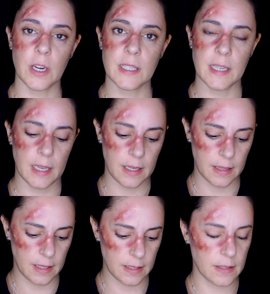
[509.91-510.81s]
gonna take
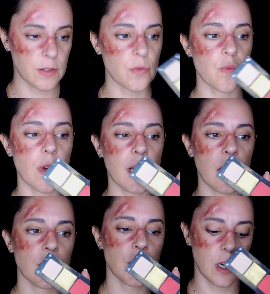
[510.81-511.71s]
this red
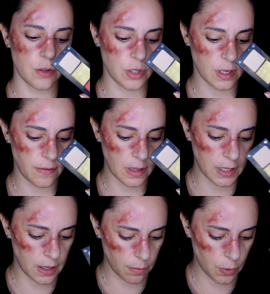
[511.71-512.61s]
eyeshadow to give a
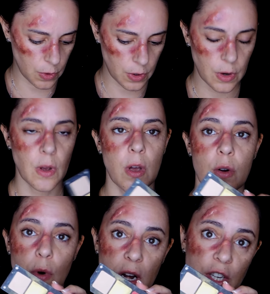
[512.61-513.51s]
little more
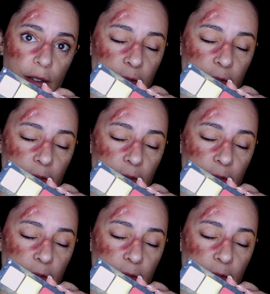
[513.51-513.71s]
reddish